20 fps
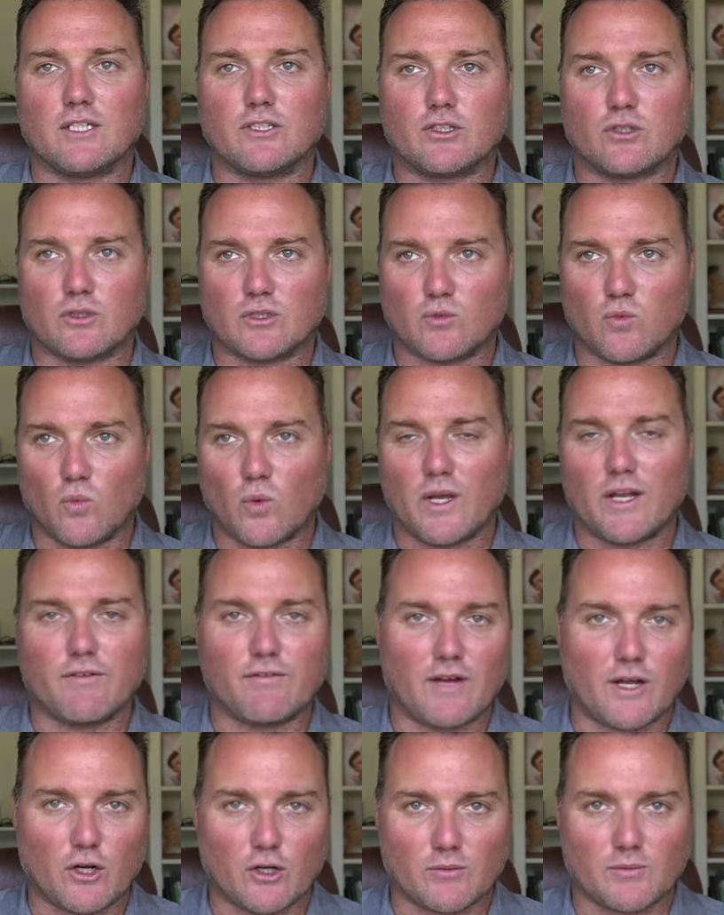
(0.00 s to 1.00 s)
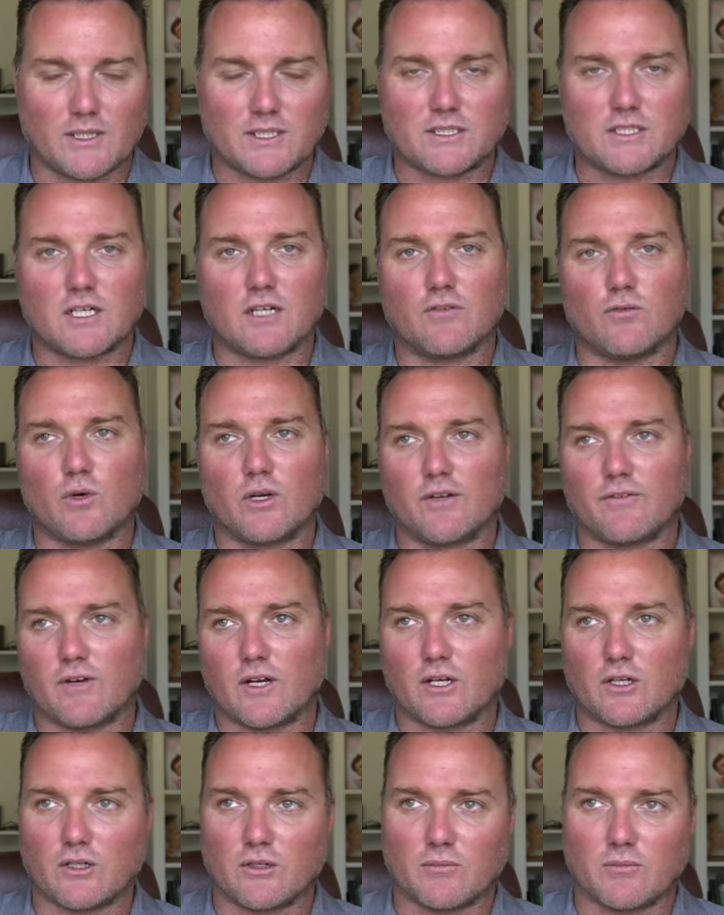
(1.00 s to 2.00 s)
So it's what if I hurt myself? What if I
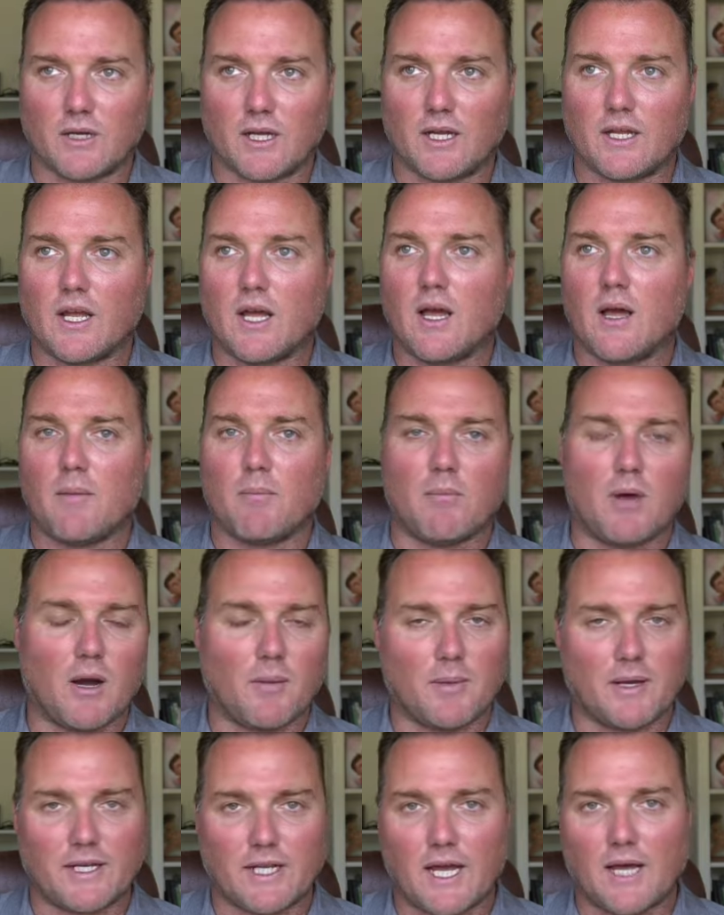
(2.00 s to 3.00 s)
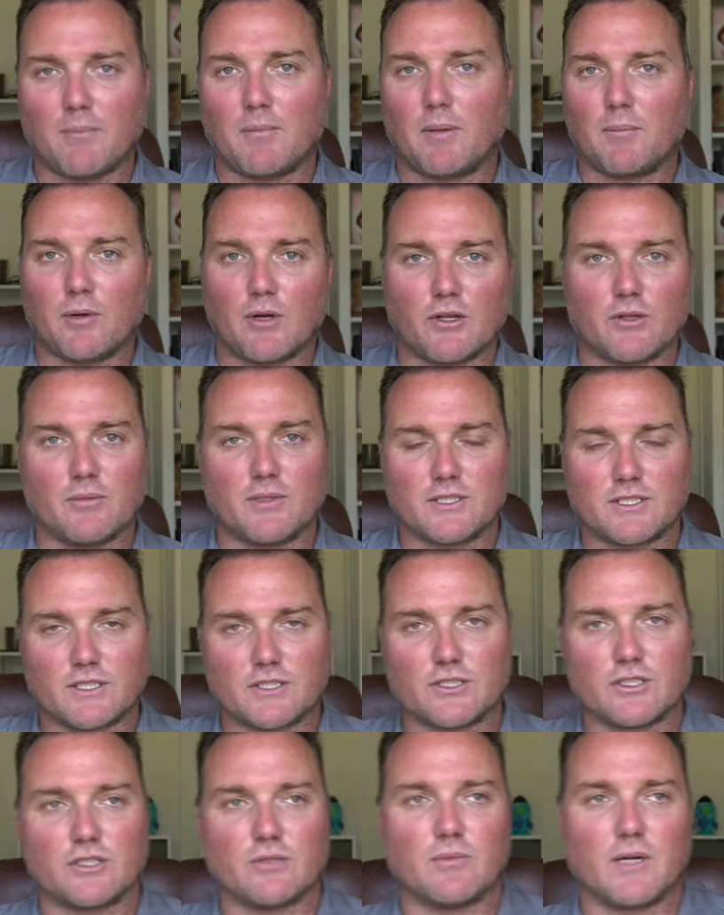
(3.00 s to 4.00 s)
hurt my mom, my dad, my brother, my
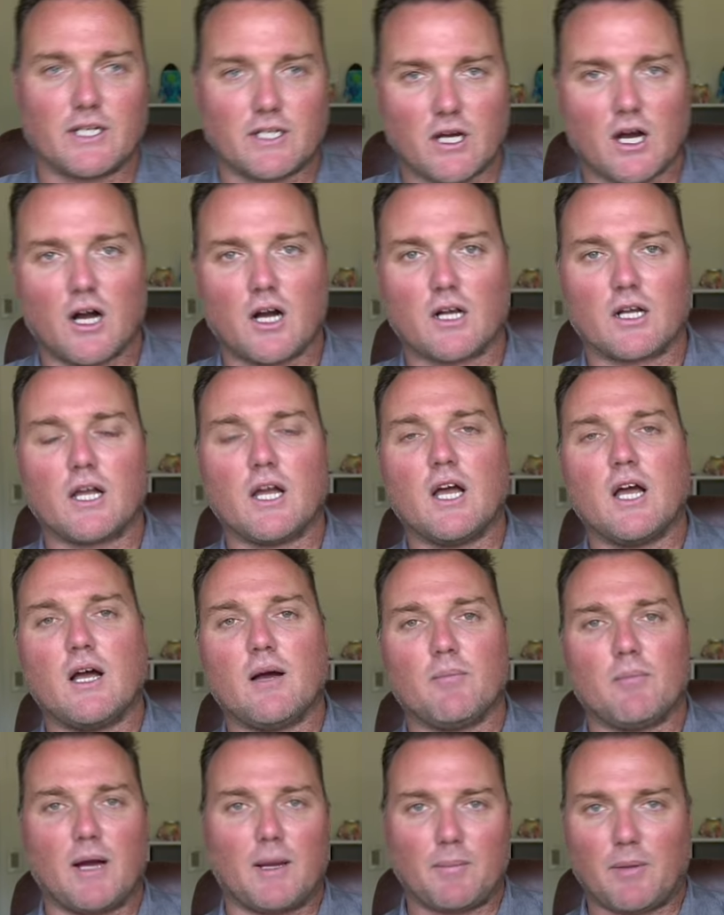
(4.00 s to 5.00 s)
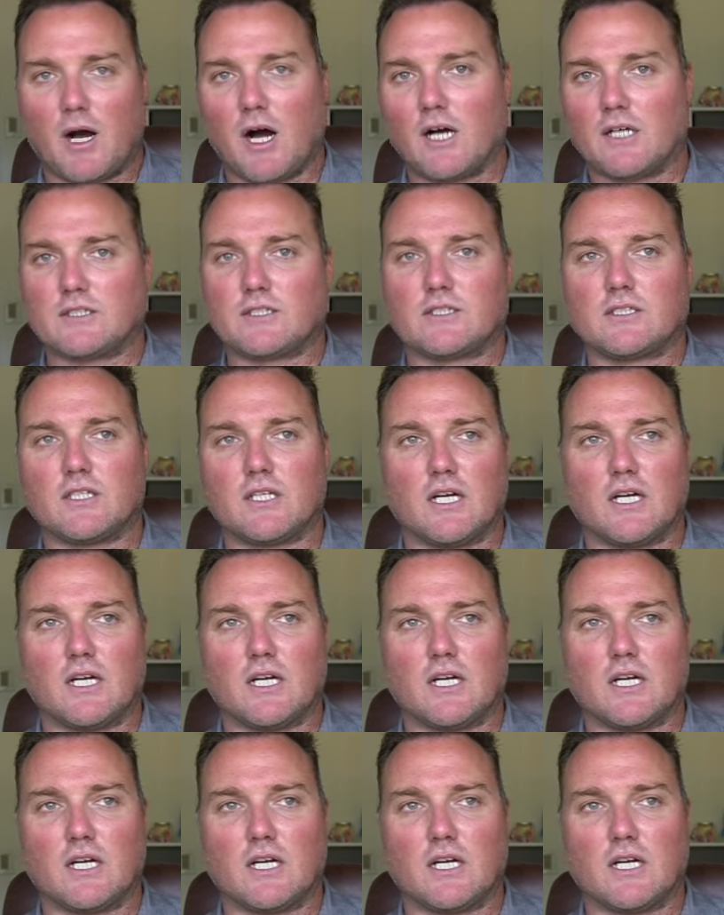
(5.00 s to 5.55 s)
sister, my dog, my boss?